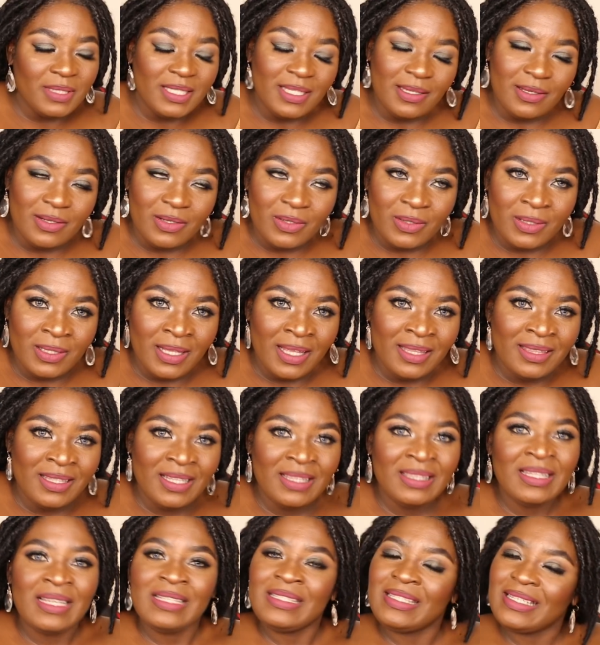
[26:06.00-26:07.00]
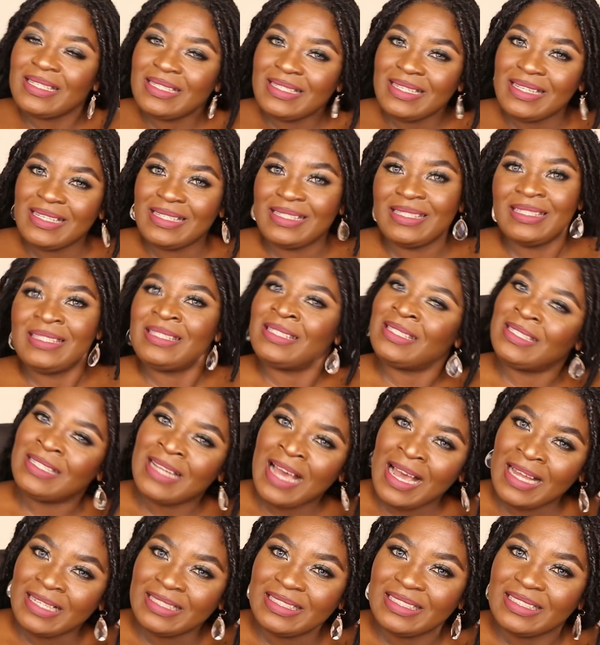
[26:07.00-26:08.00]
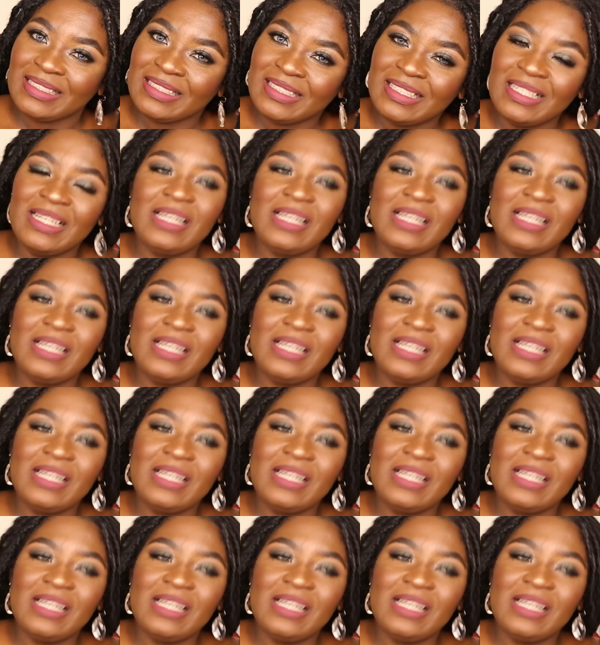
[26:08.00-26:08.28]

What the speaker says: single, and then that's it, and it's done.